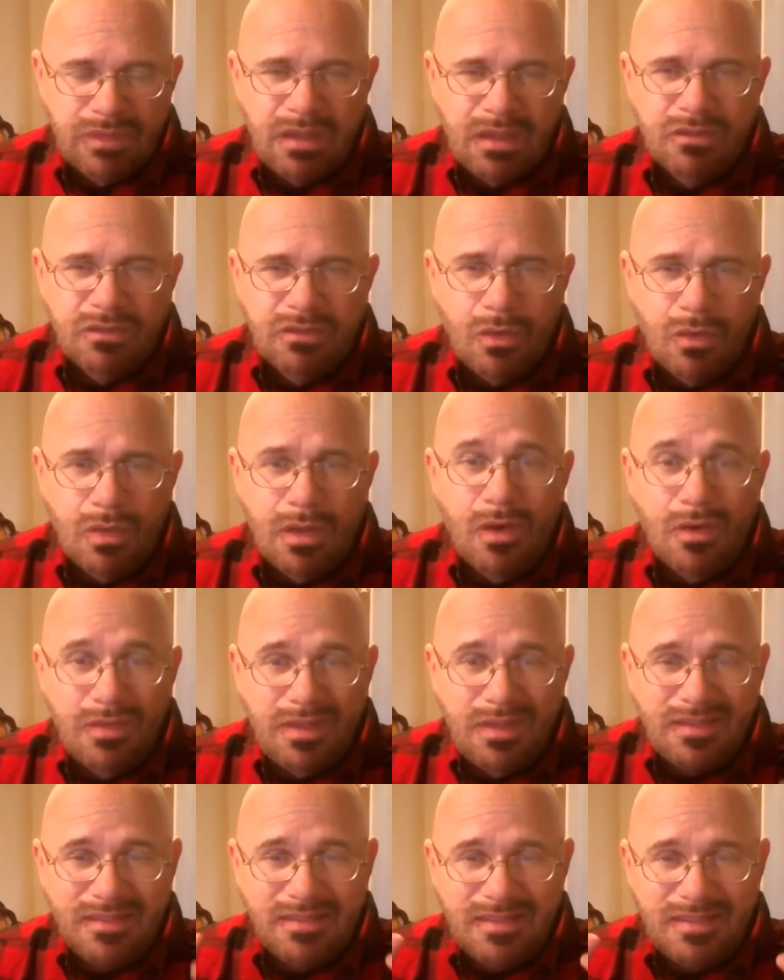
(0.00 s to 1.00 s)
So there are
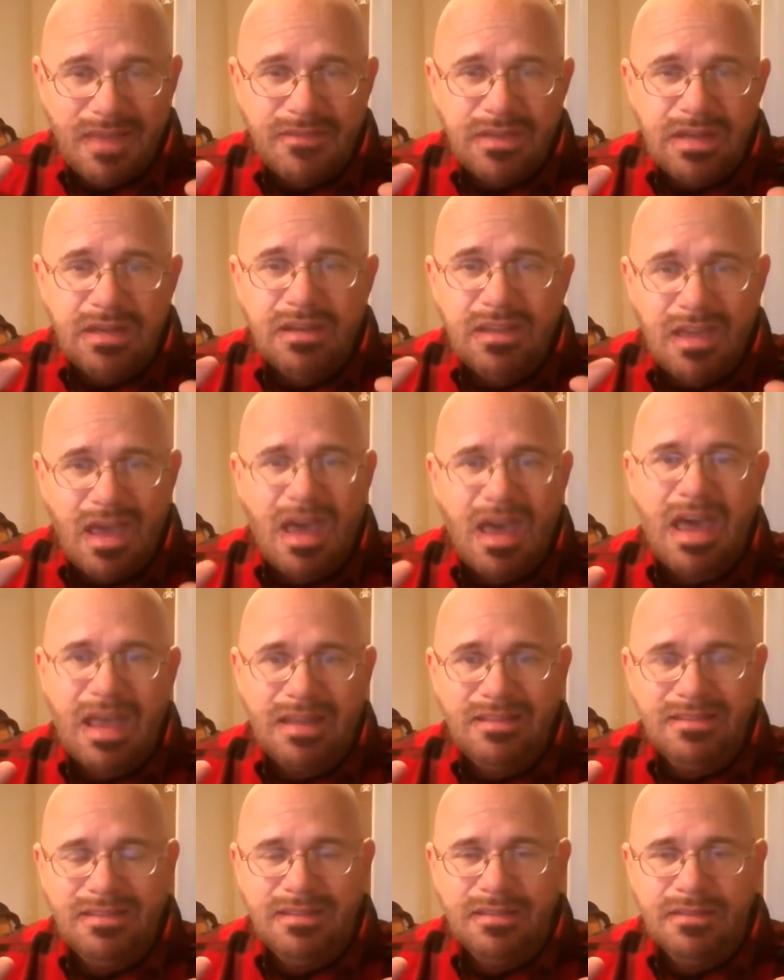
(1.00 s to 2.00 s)
these 7
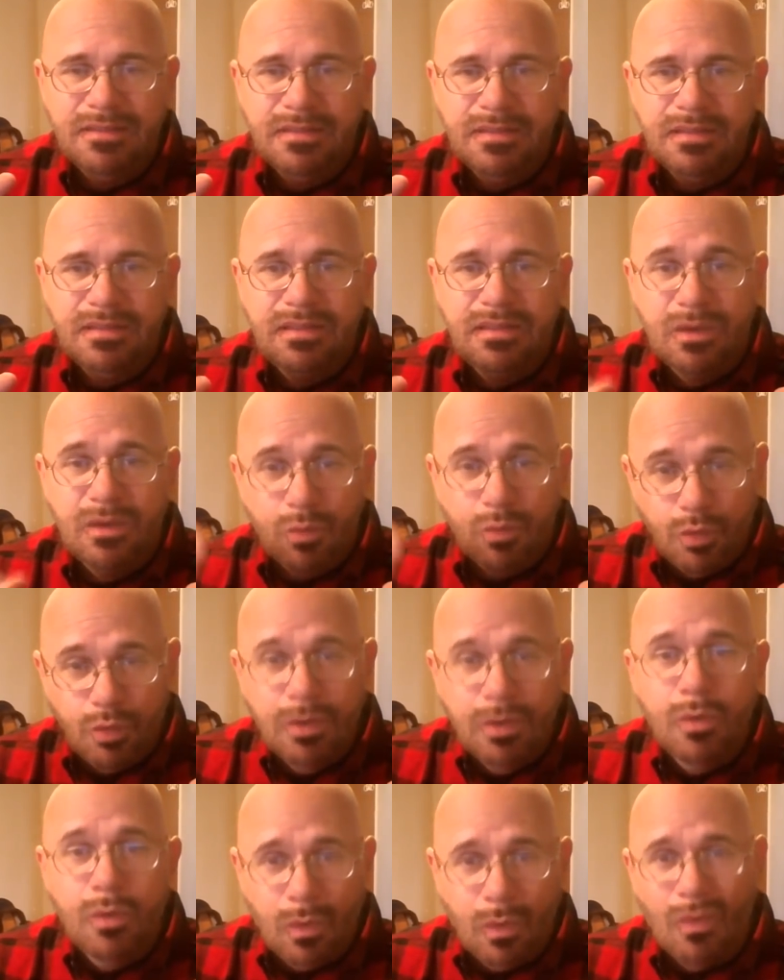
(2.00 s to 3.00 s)
gods that
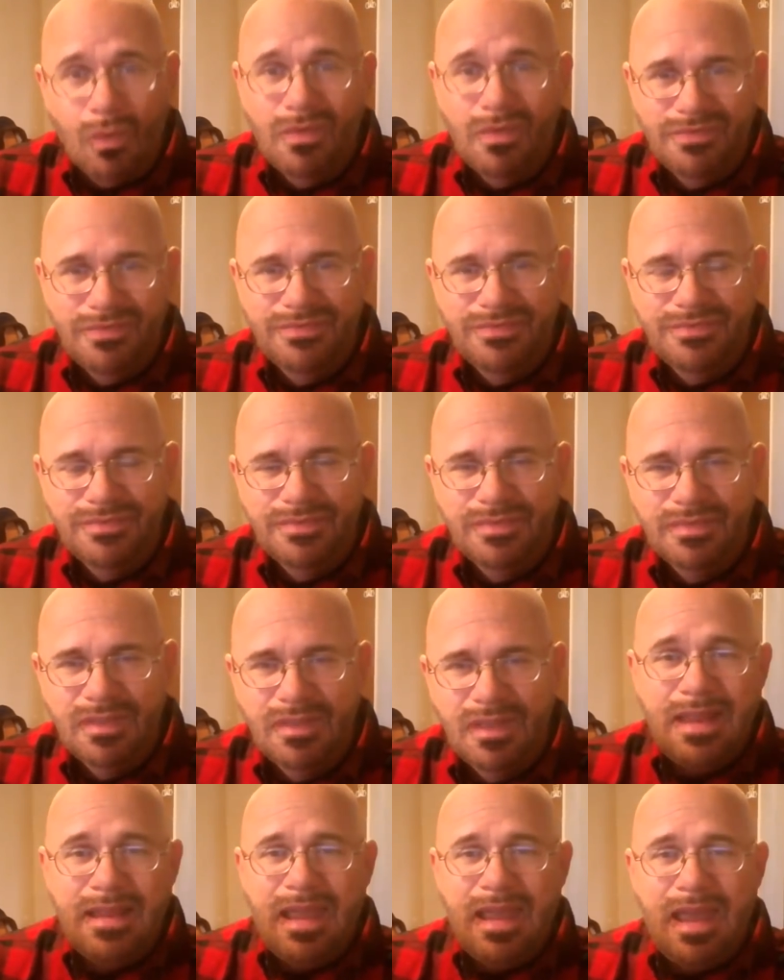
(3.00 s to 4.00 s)
rule,
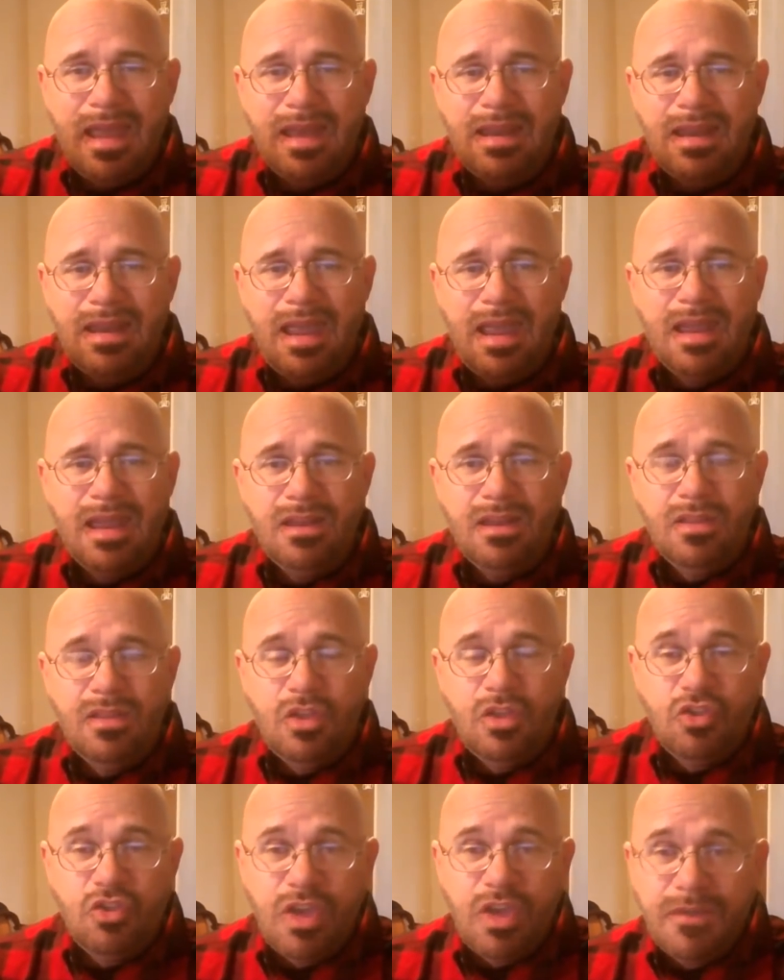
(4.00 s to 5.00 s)
and
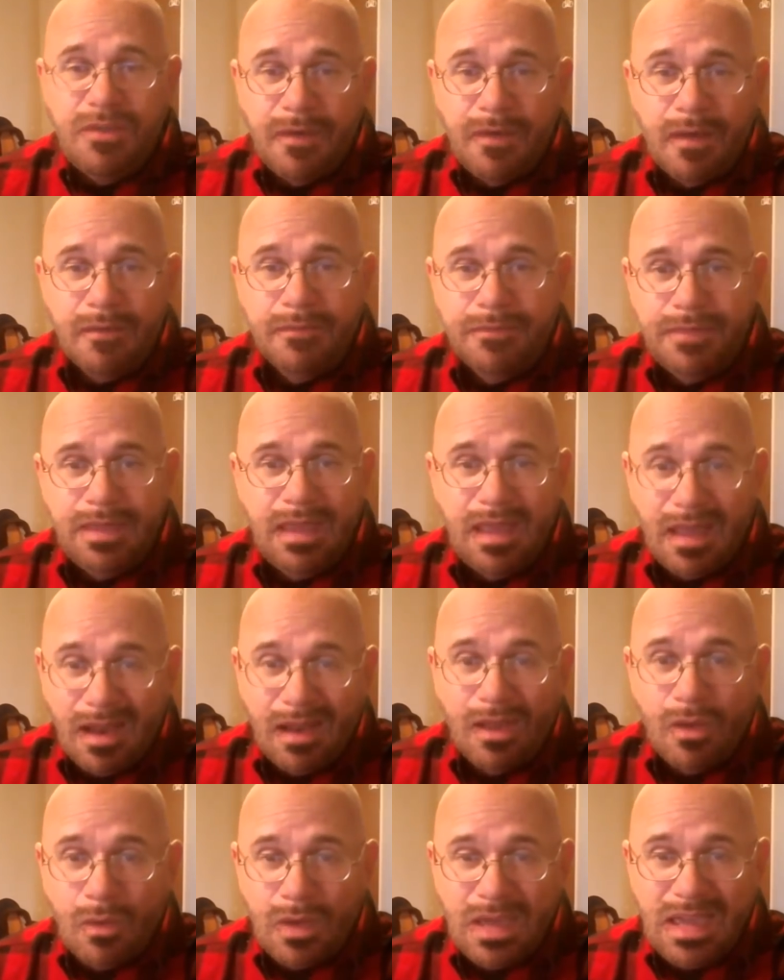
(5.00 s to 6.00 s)
the chief of the
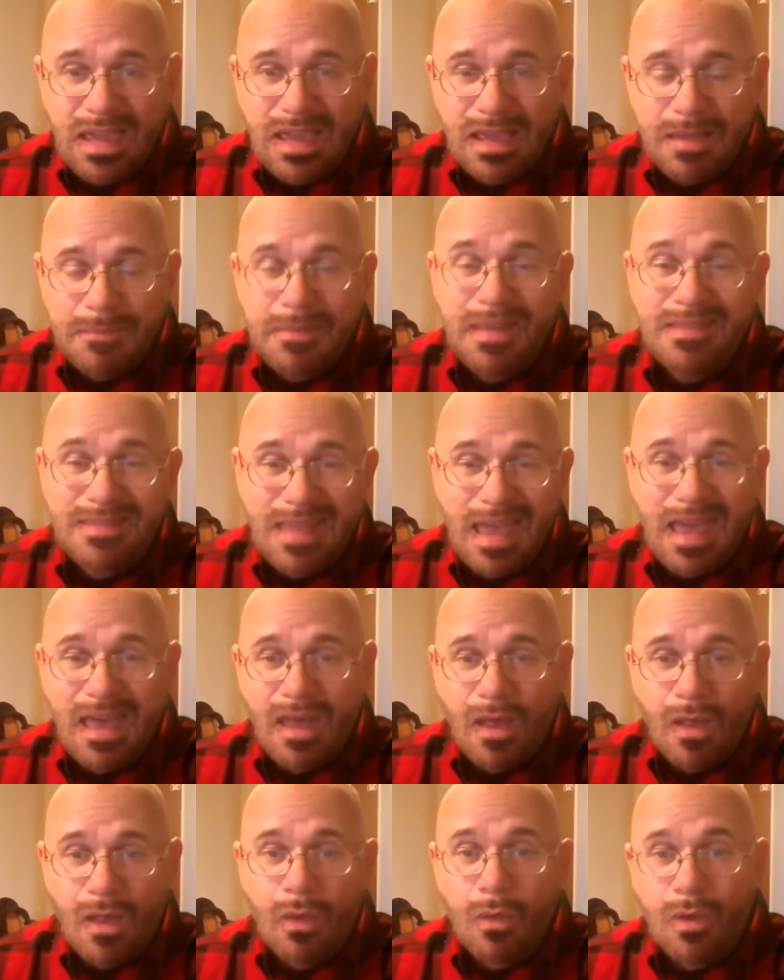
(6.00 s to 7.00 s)
Elohim is
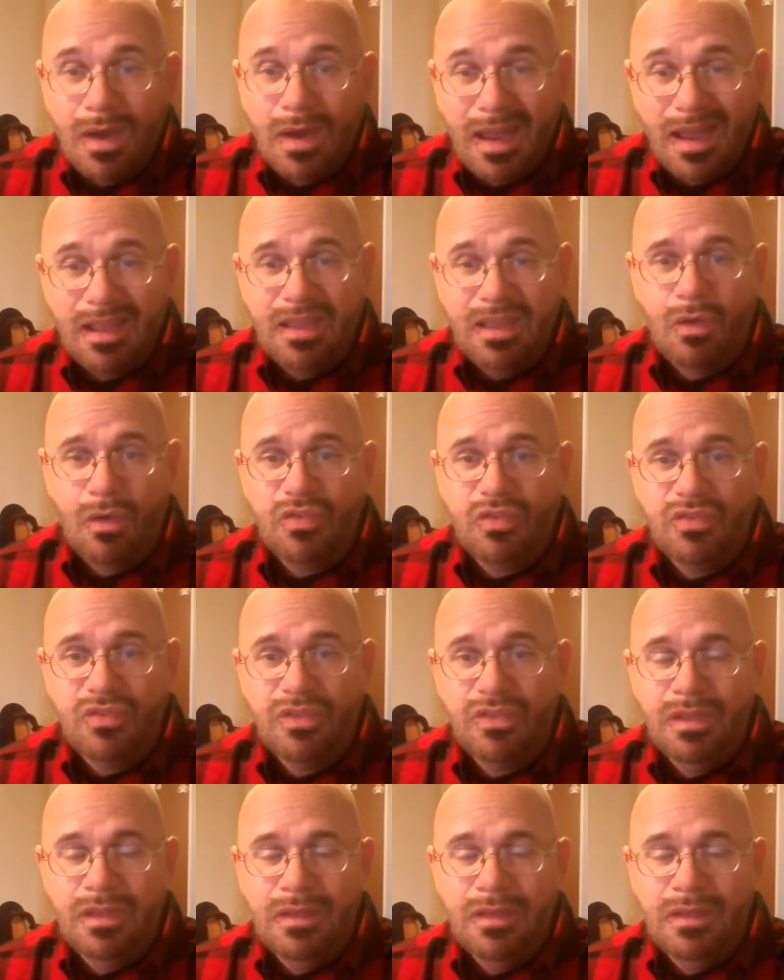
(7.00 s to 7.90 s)
El, or Helios,